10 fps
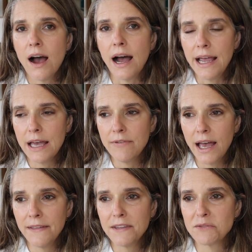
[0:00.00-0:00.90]
I have
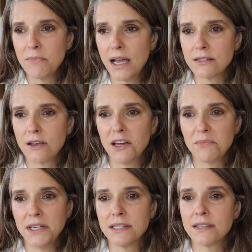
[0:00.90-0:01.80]
had this mask on
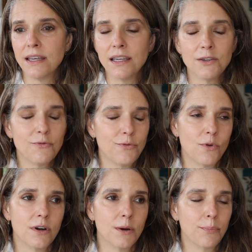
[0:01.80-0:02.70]
my skin
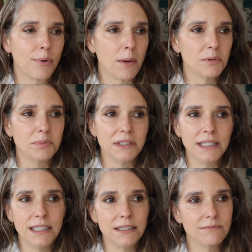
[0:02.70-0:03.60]
for
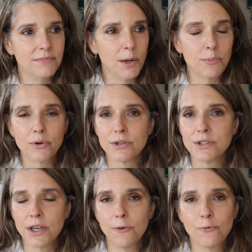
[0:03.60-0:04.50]
probably
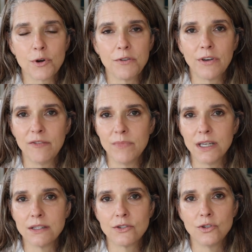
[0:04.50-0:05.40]
upwards of 45
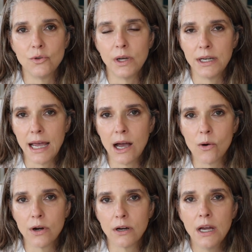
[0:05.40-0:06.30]
minutes to an
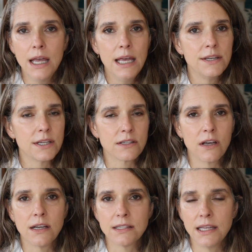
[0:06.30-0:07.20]
hour. Doesn't
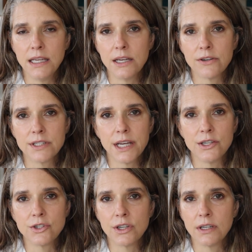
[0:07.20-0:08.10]
cause any
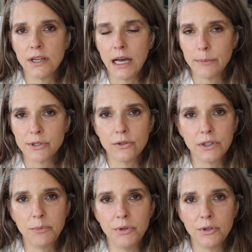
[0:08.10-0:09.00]
irritation,
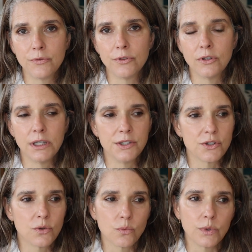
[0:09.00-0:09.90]
absolutely beautiful, and
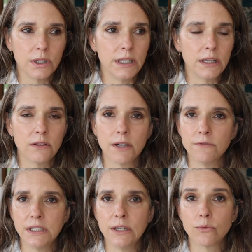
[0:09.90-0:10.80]
just a really
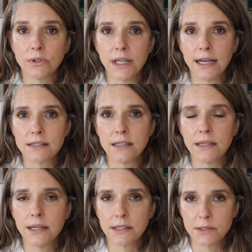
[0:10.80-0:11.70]
lovely,
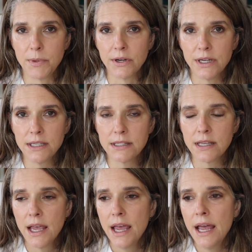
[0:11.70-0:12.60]
relaxing experience.
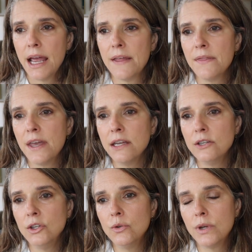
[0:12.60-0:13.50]
And then
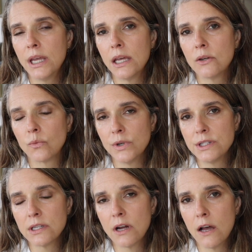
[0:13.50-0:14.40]
you can
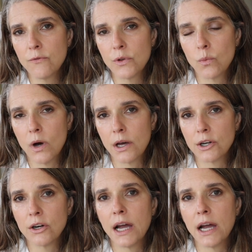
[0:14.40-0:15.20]
rinse it off with water.